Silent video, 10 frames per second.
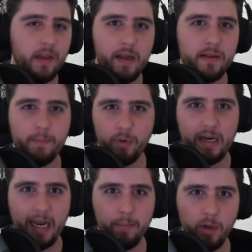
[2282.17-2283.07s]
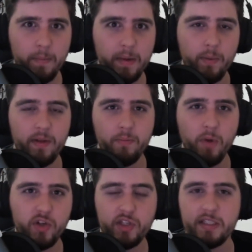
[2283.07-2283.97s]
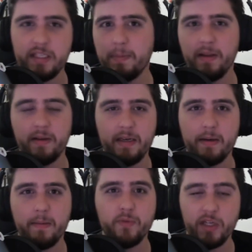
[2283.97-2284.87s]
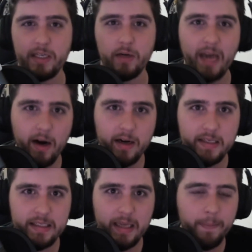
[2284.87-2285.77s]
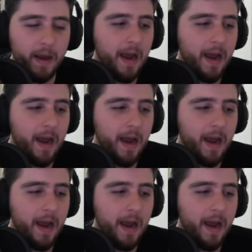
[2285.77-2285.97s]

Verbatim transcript: in the pre-game lobby with merchants, the ability to dress our characters up.